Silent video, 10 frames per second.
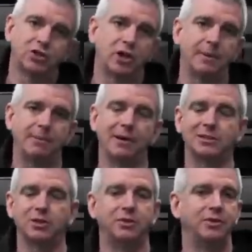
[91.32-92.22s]
inch drain
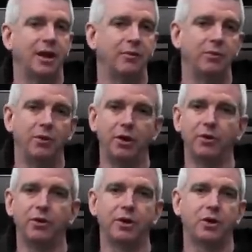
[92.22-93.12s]
plug, so you've got
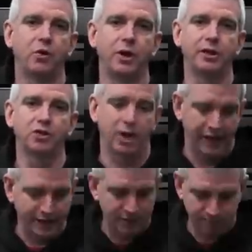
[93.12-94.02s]
really, really quick
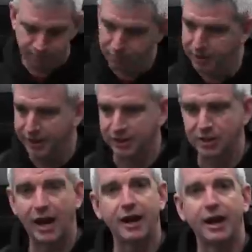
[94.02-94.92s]
drains. It has
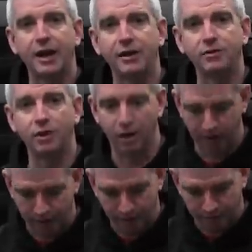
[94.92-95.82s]
got a
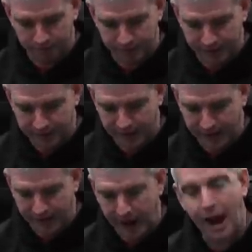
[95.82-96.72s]
uh, it has got
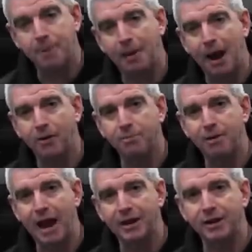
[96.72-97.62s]
a high powered
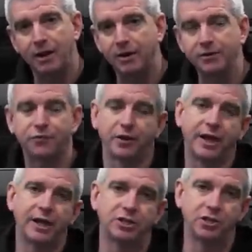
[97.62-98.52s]
magnet on it for
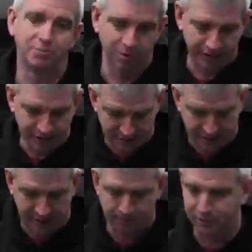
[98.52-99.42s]
catching debris and
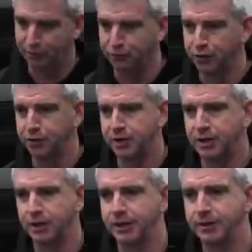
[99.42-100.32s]
keeping your fluid
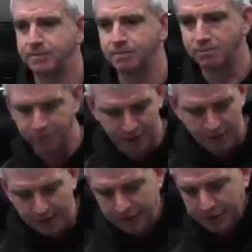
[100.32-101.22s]
clean.
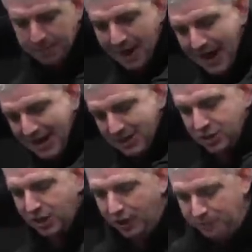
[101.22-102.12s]
The pan
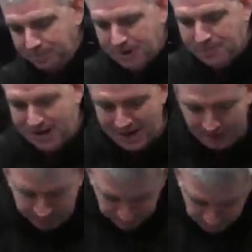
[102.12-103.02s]
itself, PPE